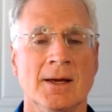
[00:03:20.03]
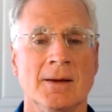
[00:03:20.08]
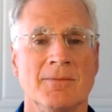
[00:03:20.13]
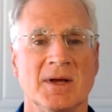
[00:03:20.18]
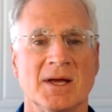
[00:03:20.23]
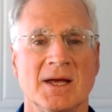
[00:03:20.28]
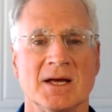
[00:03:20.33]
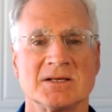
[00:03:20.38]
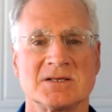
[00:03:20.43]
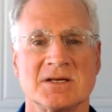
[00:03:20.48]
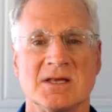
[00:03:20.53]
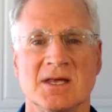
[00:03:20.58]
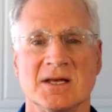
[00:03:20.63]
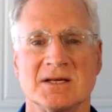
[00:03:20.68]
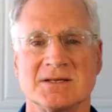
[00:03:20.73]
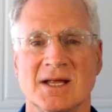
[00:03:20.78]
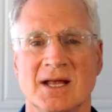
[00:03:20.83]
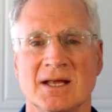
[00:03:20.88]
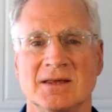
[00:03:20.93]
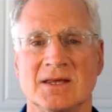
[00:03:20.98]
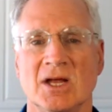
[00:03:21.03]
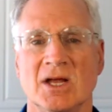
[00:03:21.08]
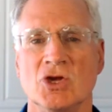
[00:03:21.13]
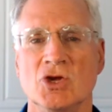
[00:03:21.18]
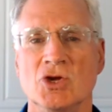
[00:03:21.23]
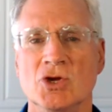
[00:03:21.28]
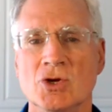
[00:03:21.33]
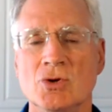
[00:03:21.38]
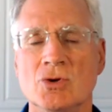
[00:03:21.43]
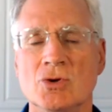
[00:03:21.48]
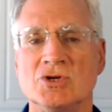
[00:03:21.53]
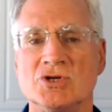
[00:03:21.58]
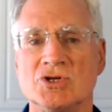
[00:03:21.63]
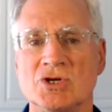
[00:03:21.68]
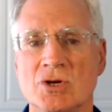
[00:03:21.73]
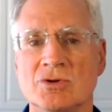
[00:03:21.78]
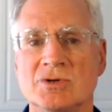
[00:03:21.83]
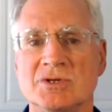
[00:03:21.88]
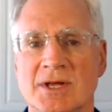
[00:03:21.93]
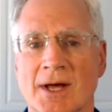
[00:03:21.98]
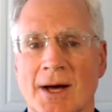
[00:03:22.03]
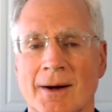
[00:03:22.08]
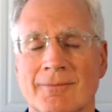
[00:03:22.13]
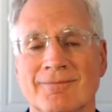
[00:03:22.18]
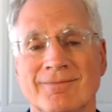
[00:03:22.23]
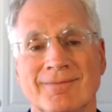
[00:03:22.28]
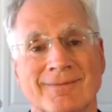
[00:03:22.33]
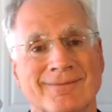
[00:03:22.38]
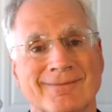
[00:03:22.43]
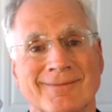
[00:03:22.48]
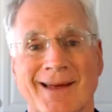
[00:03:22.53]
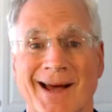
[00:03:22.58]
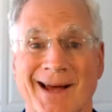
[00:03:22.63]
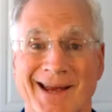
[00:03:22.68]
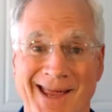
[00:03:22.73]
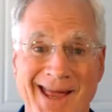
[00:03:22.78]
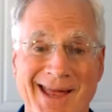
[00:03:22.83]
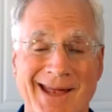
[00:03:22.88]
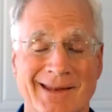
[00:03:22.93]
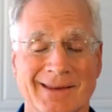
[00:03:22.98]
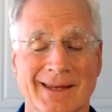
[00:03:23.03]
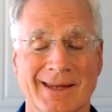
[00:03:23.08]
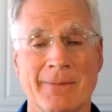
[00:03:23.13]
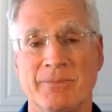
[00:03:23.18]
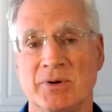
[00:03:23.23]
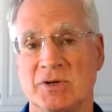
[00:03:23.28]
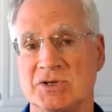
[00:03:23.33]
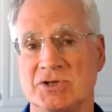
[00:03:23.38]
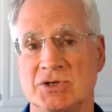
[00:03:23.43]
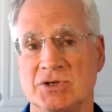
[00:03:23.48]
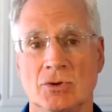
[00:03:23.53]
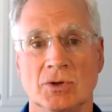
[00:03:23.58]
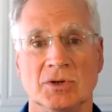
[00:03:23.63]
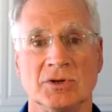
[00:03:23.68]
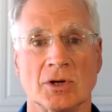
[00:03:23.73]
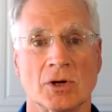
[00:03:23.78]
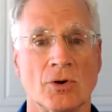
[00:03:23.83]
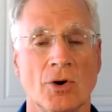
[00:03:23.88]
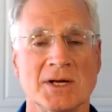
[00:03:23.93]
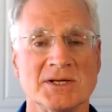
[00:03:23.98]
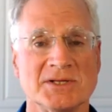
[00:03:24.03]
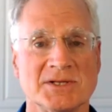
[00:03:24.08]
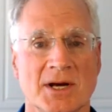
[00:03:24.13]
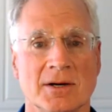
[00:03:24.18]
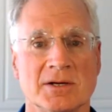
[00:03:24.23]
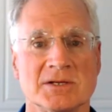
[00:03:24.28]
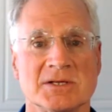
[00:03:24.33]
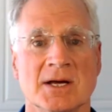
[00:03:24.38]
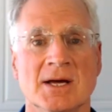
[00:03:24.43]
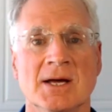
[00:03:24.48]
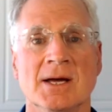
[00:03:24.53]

because to the extent that you choose them, again, that puts you in the crosshairs,